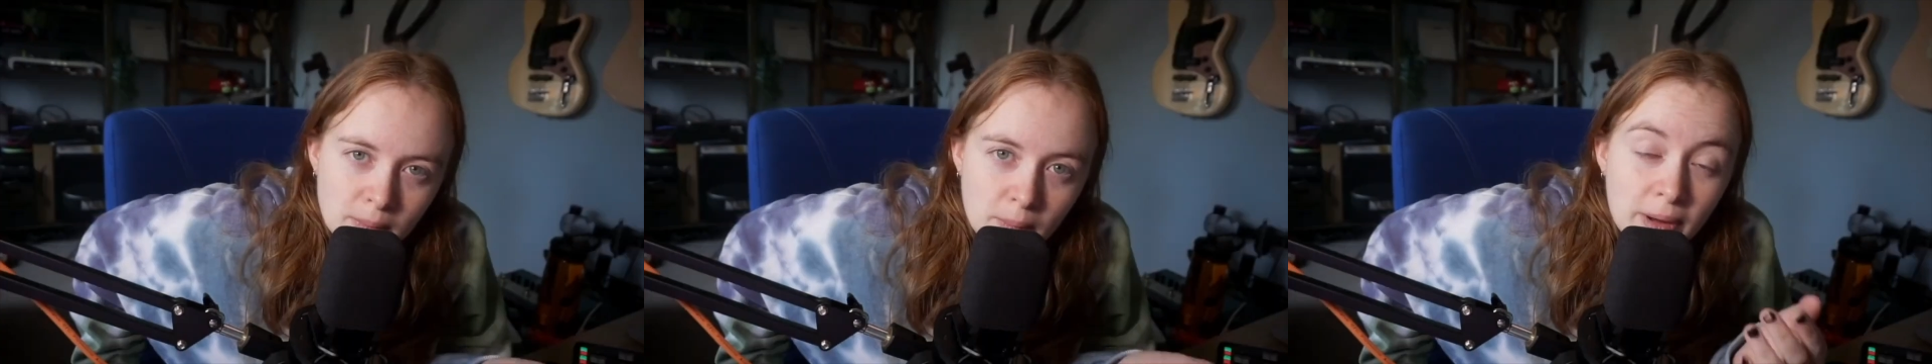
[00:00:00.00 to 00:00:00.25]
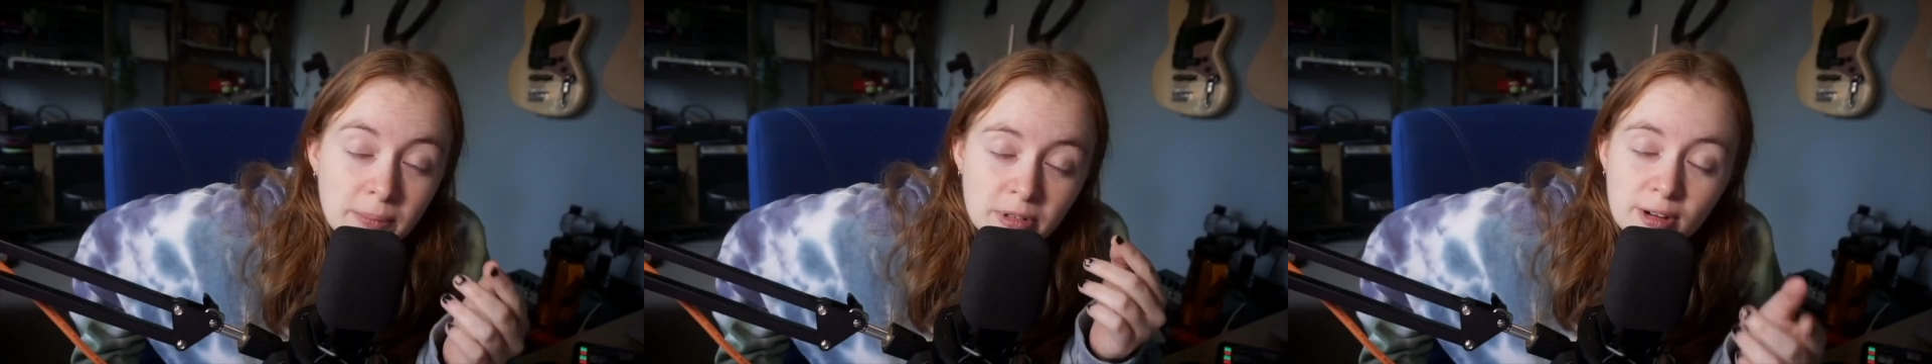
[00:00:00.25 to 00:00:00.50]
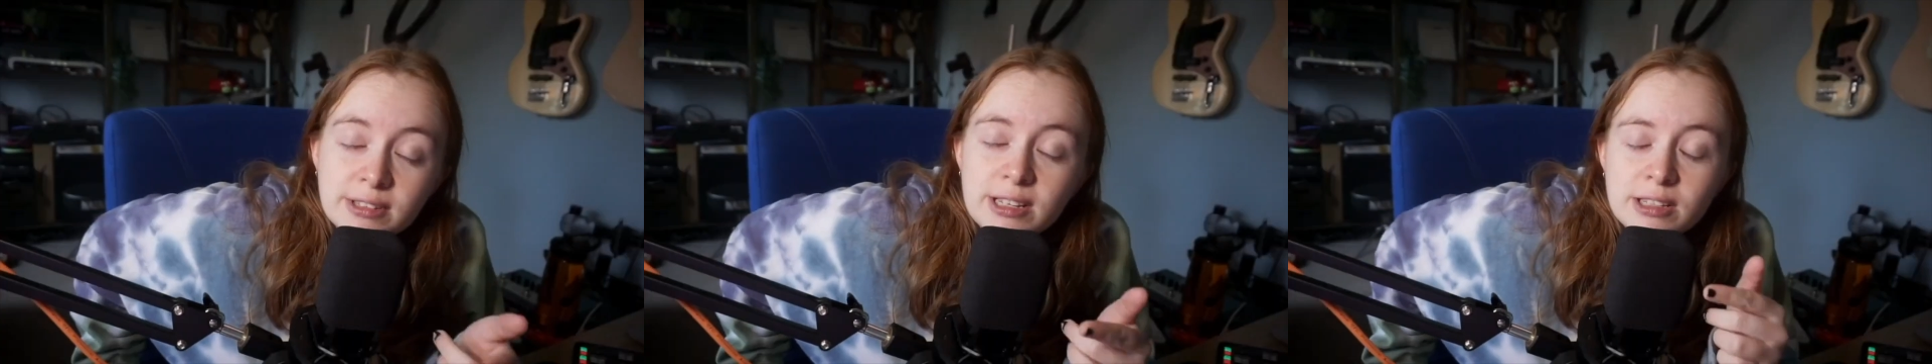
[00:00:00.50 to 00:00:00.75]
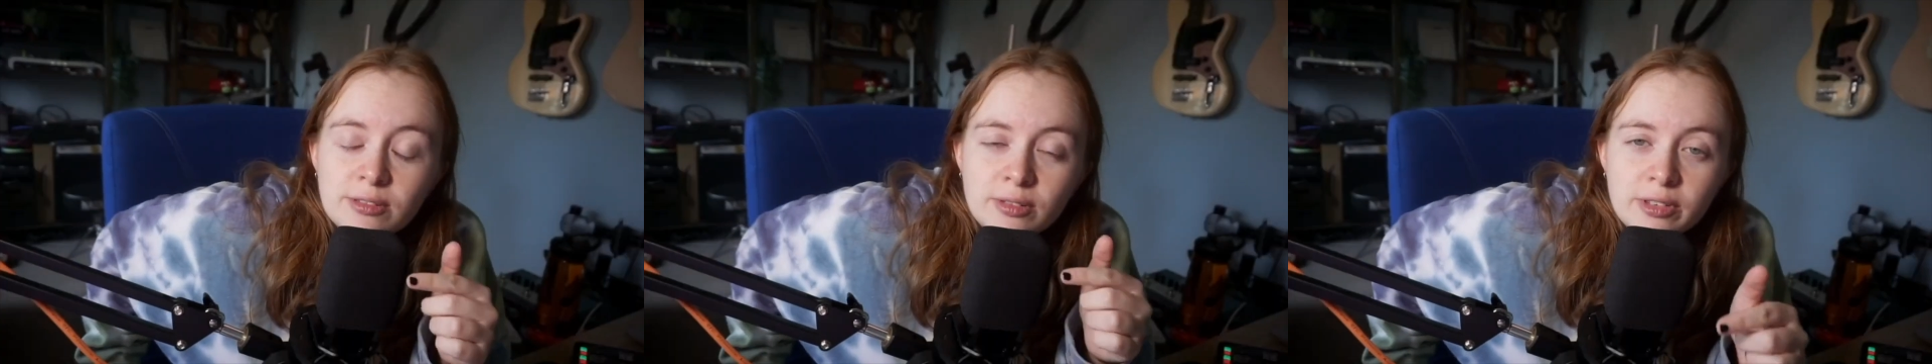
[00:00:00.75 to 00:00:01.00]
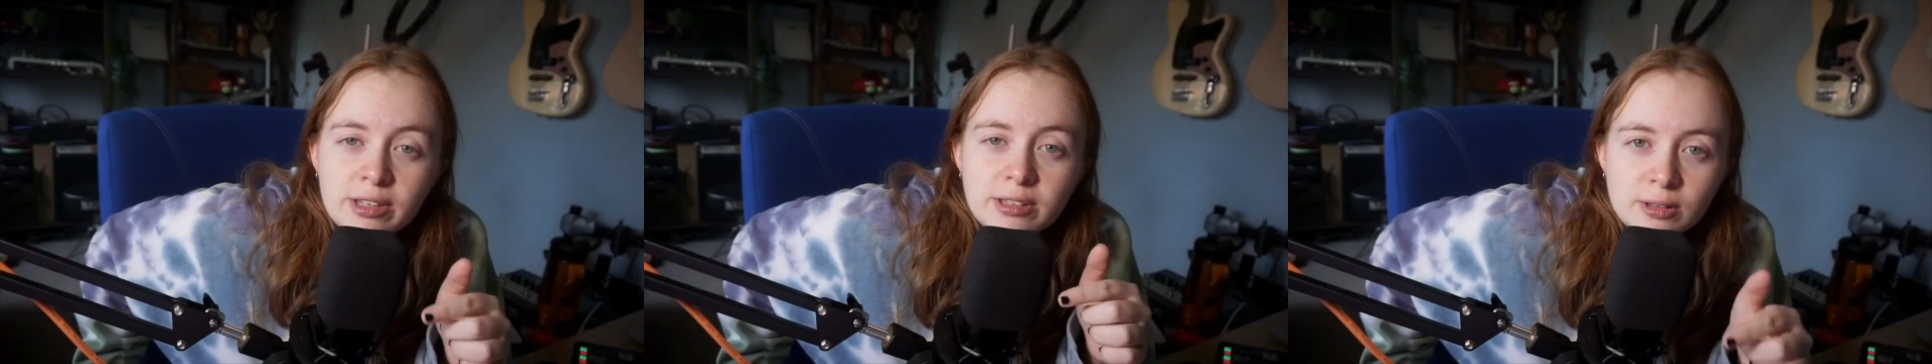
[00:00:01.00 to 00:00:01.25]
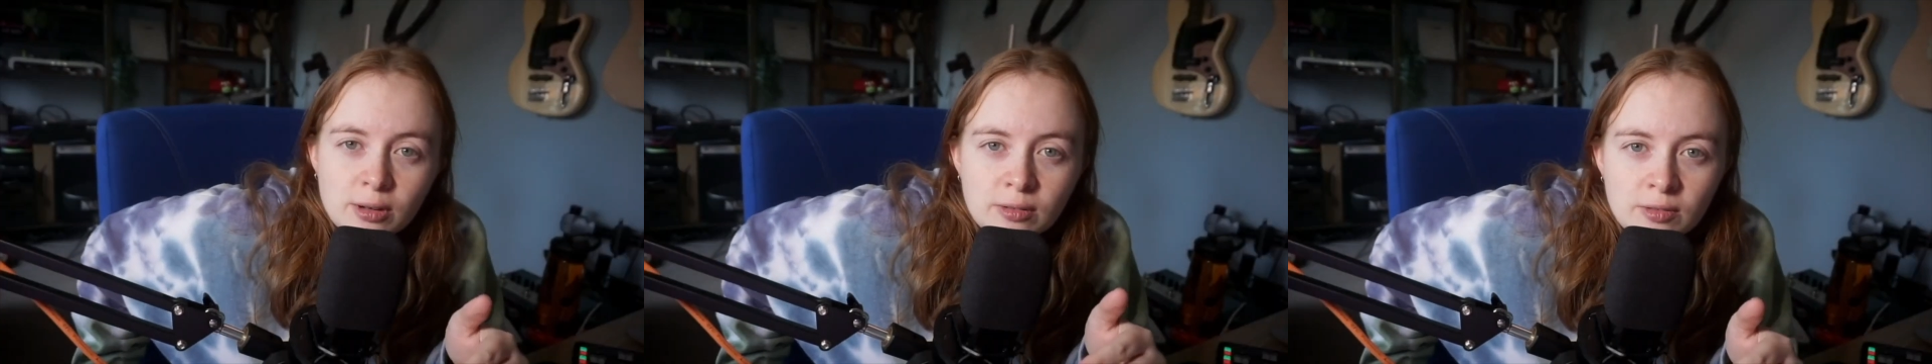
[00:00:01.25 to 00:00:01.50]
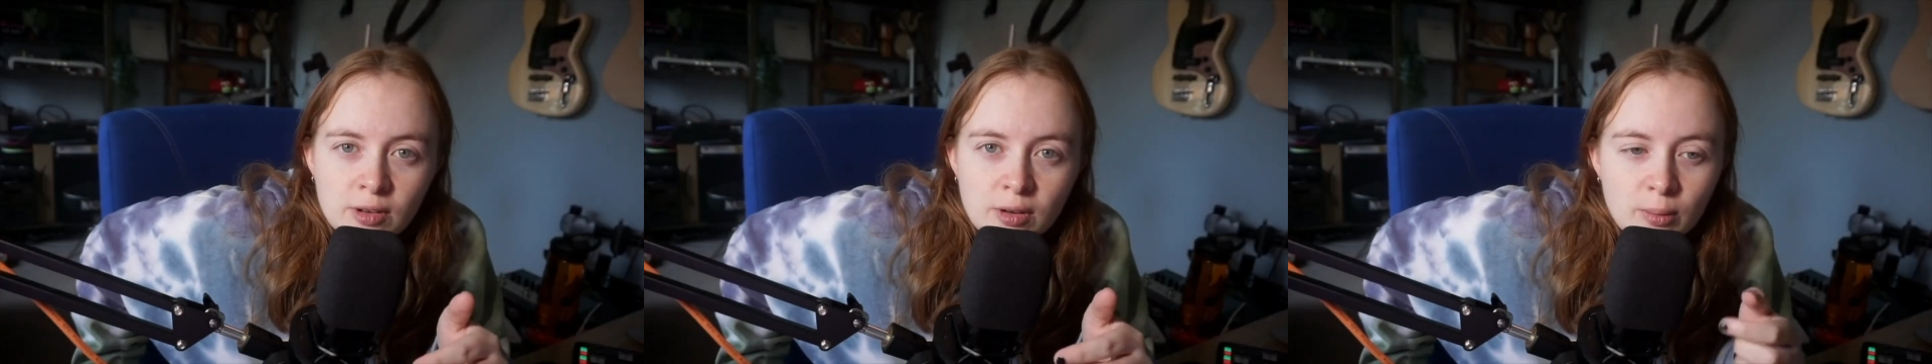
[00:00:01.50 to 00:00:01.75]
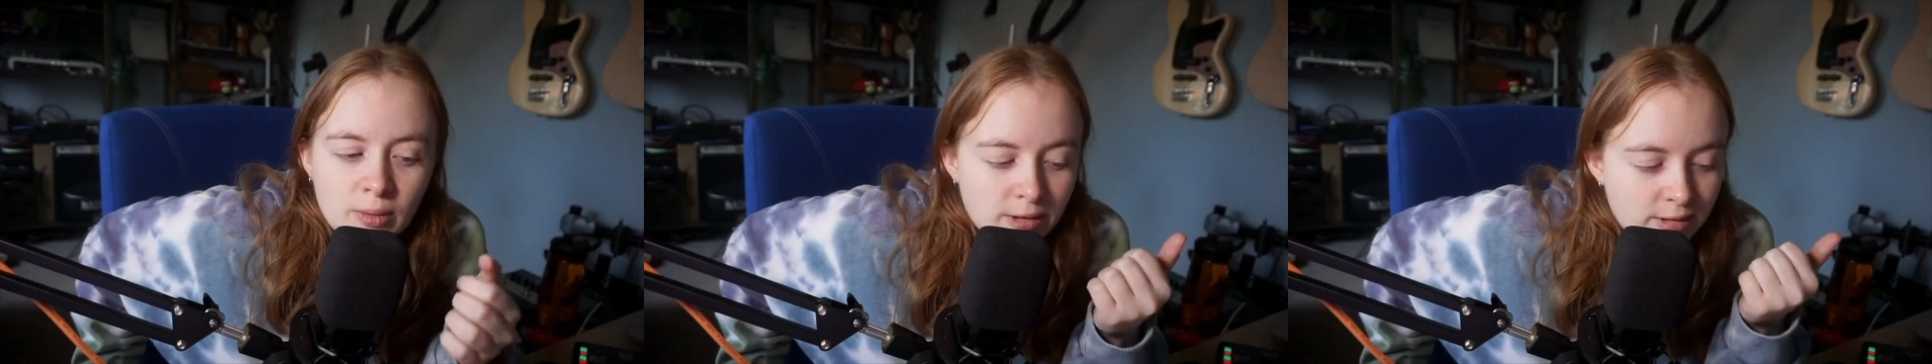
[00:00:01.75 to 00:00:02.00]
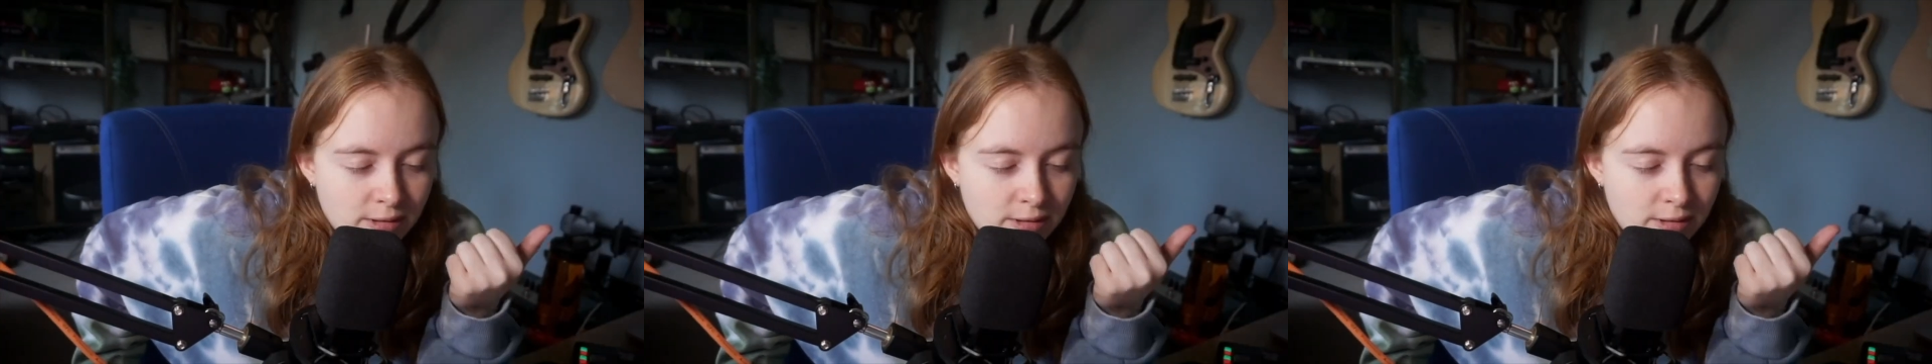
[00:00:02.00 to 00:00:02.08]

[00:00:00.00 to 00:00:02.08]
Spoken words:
My process for this cover was